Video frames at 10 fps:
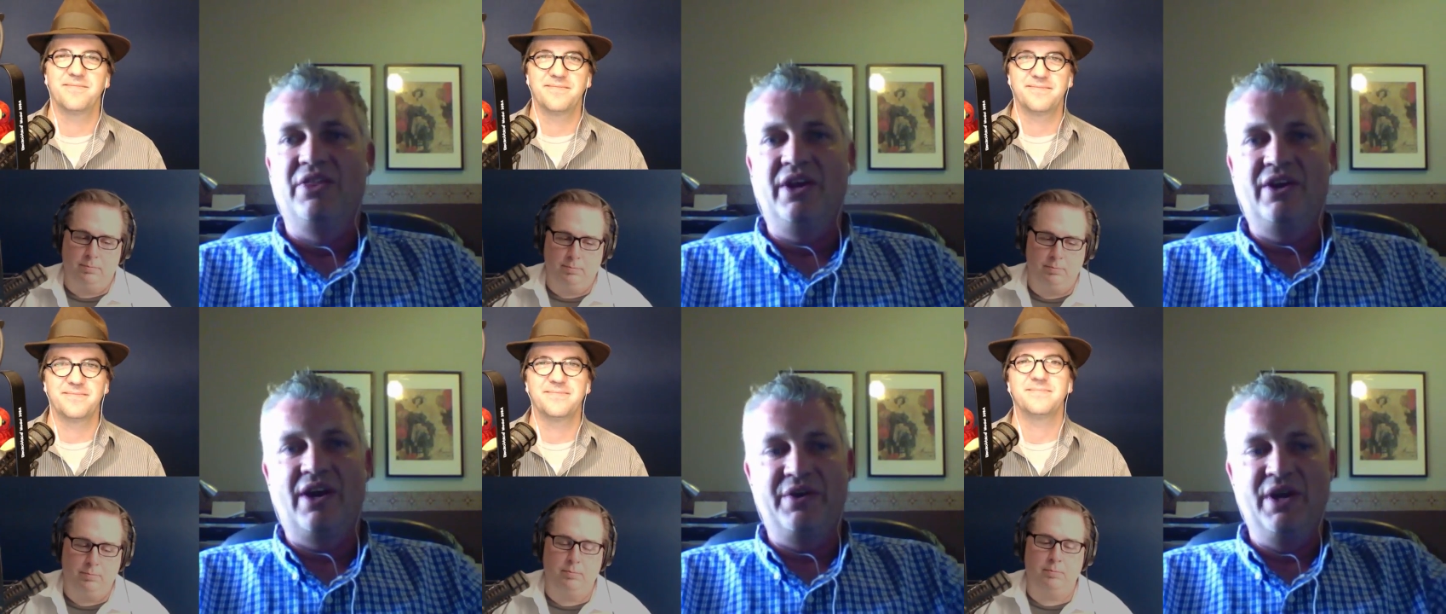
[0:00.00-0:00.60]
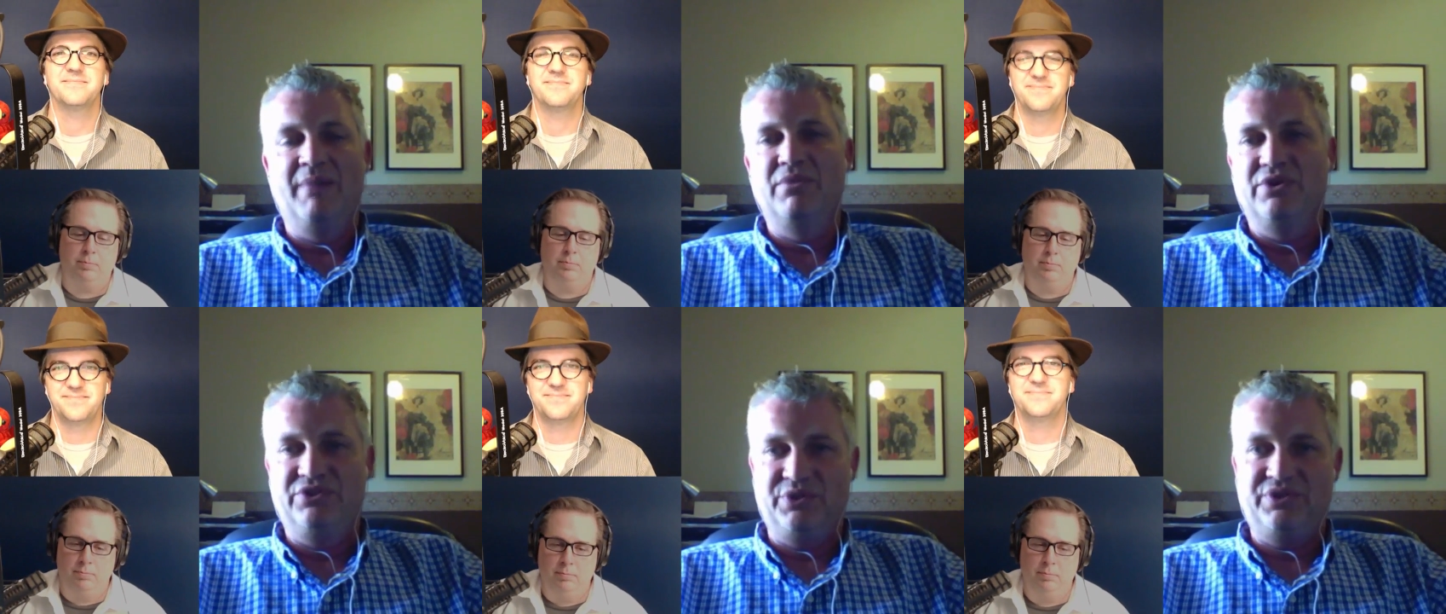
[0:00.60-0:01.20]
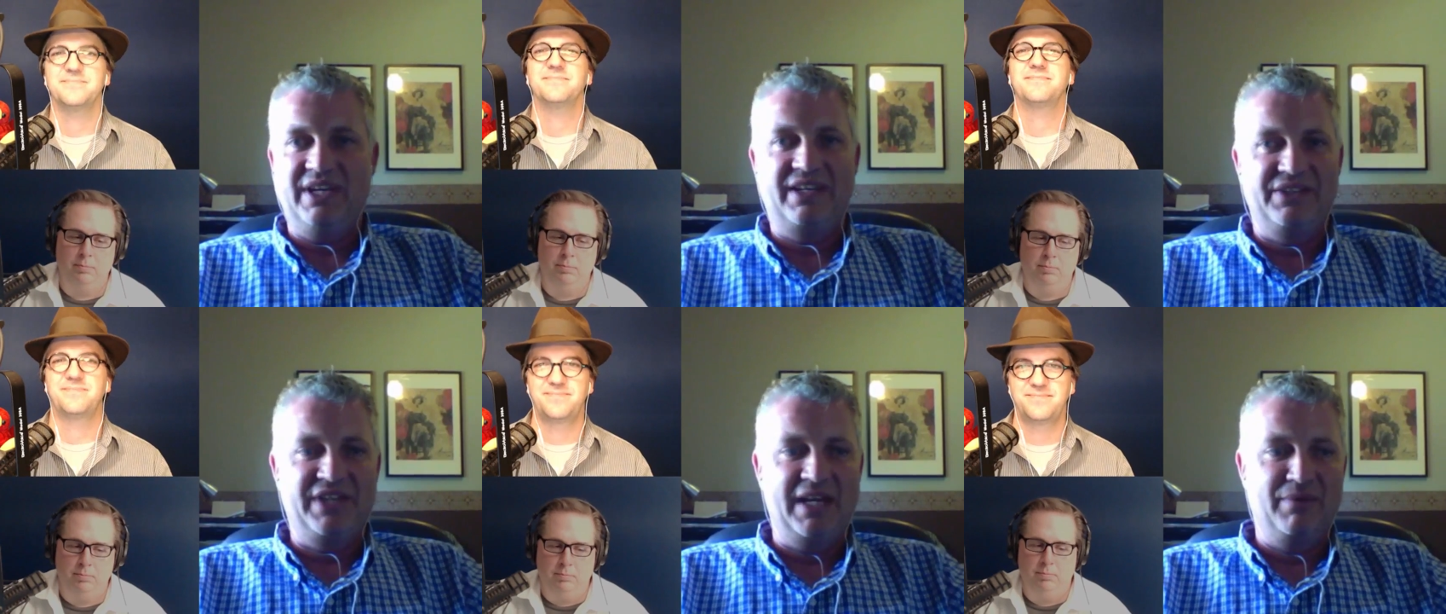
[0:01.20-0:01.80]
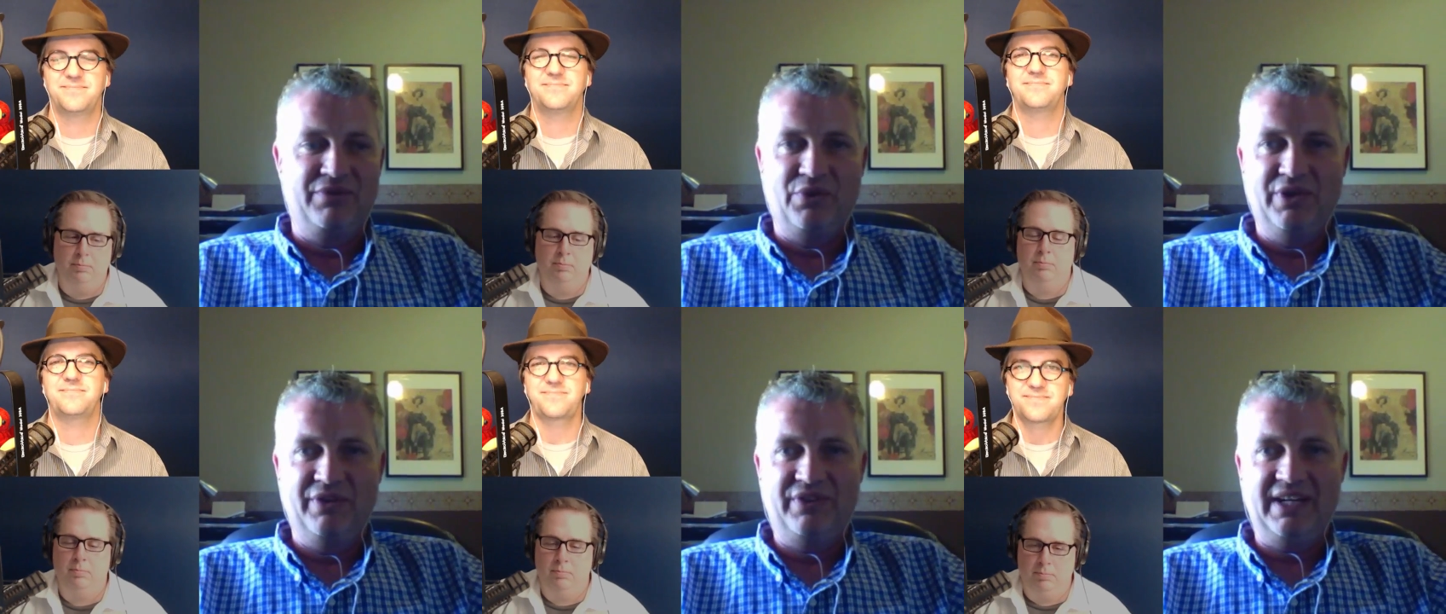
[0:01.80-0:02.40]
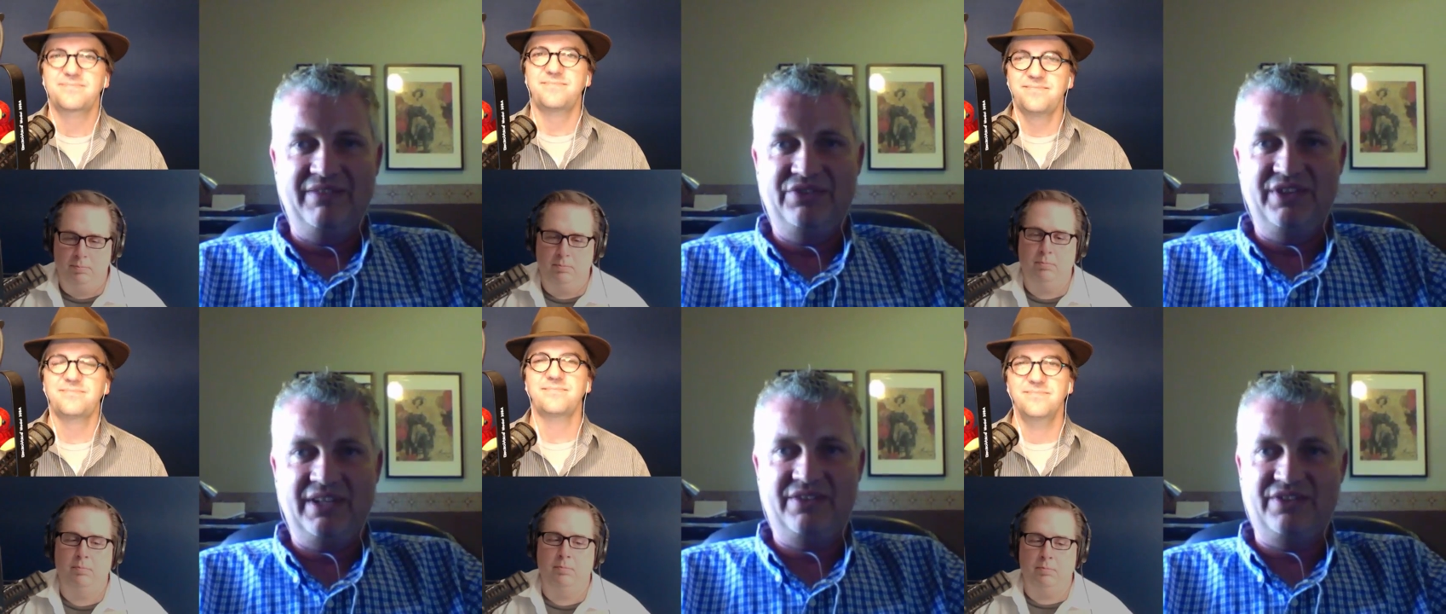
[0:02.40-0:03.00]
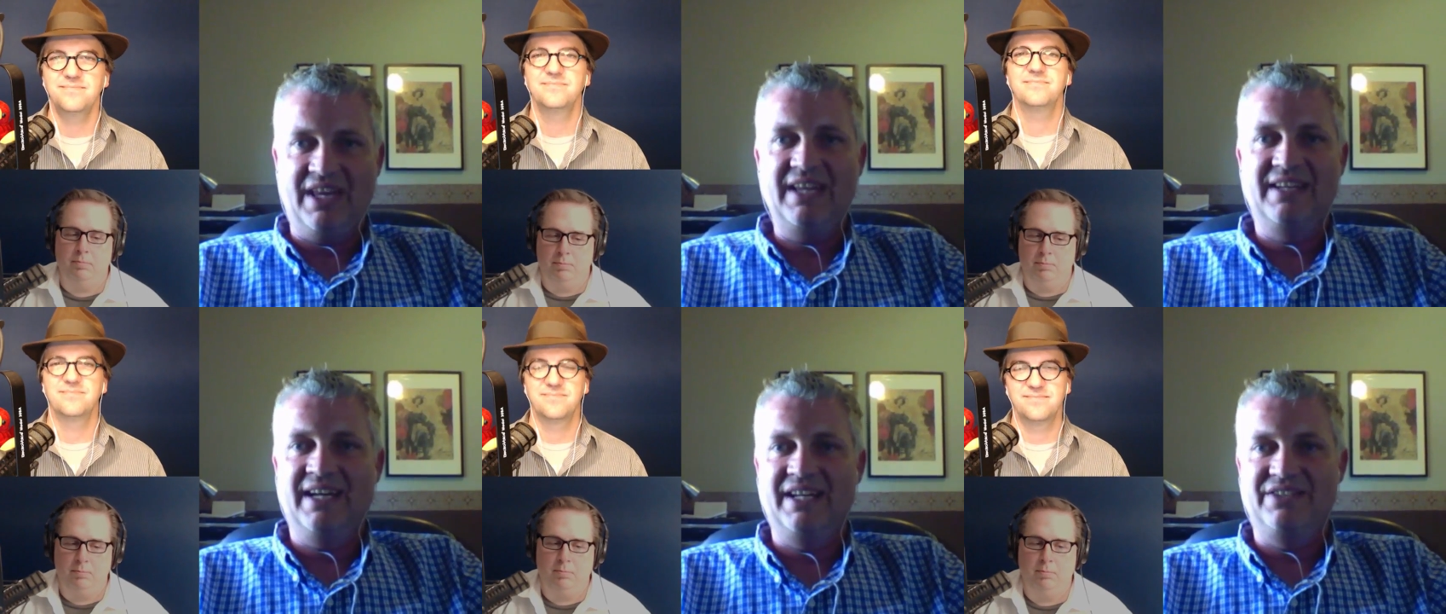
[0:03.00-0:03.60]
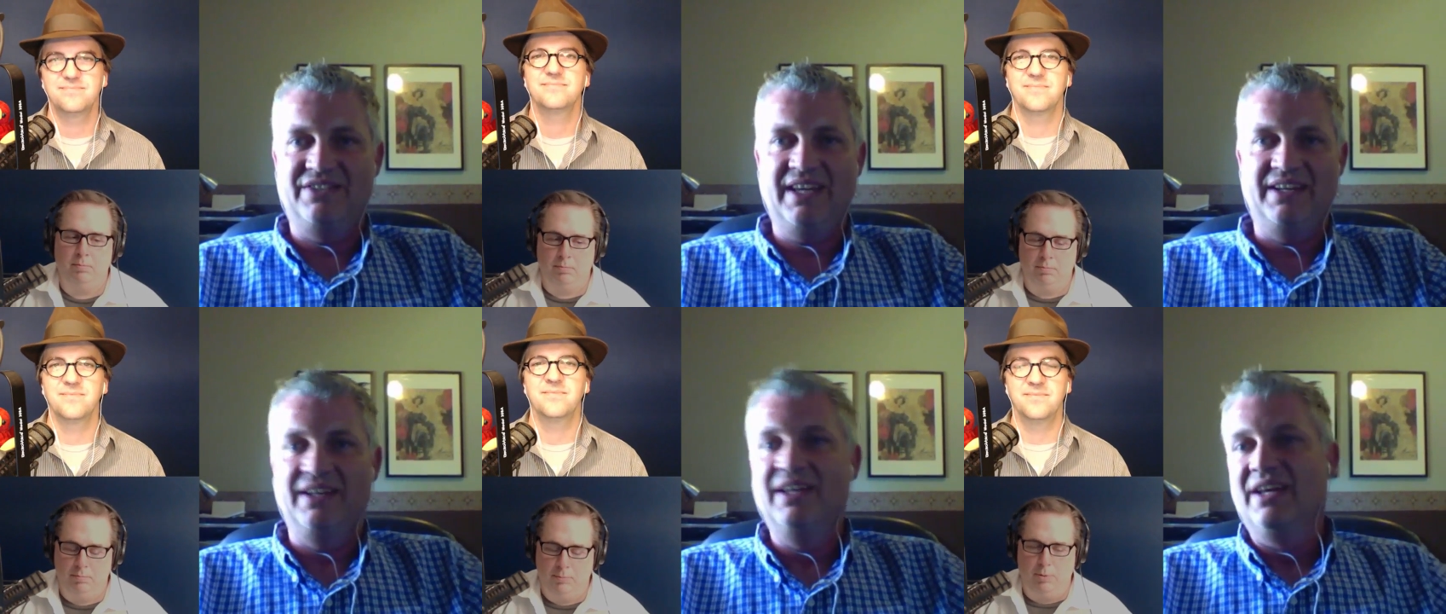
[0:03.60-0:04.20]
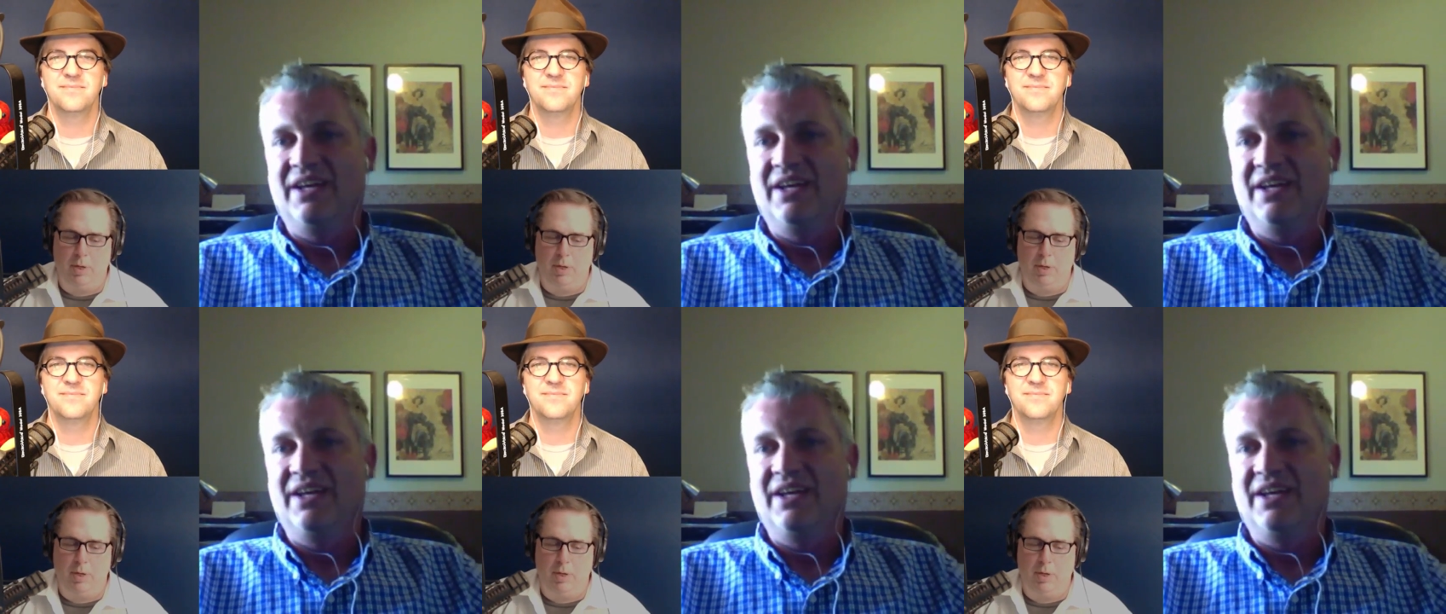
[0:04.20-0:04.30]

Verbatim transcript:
Speaker 1: there are numbers you see out on the table: four, five, six, eight, nine, and 10 mm-hmm. Right.